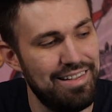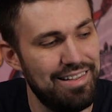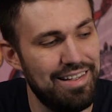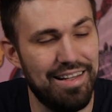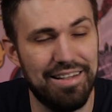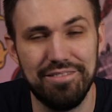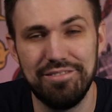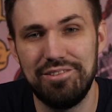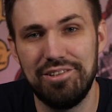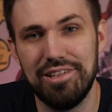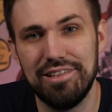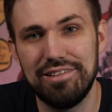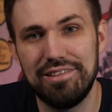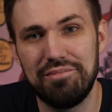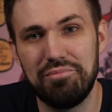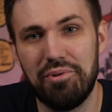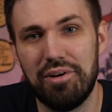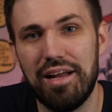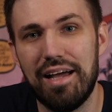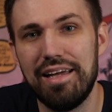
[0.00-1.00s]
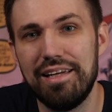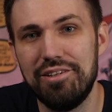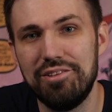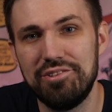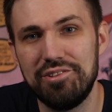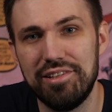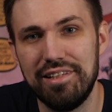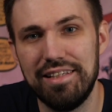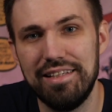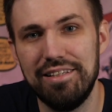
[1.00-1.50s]
yeah, just what I
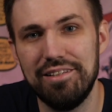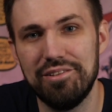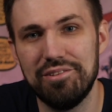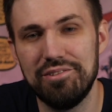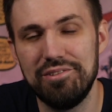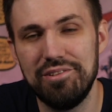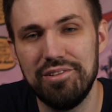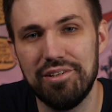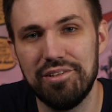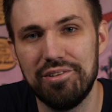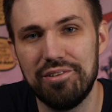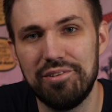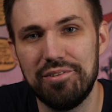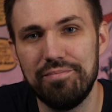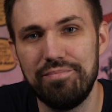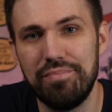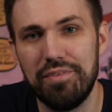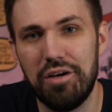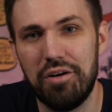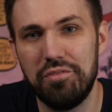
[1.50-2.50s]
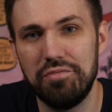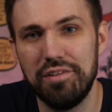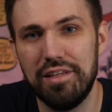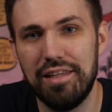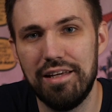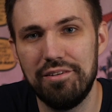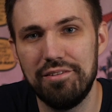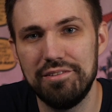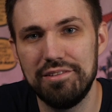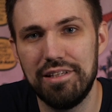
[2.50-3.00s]
usually do. So hopefully
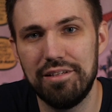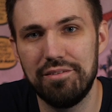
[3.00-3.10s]
that was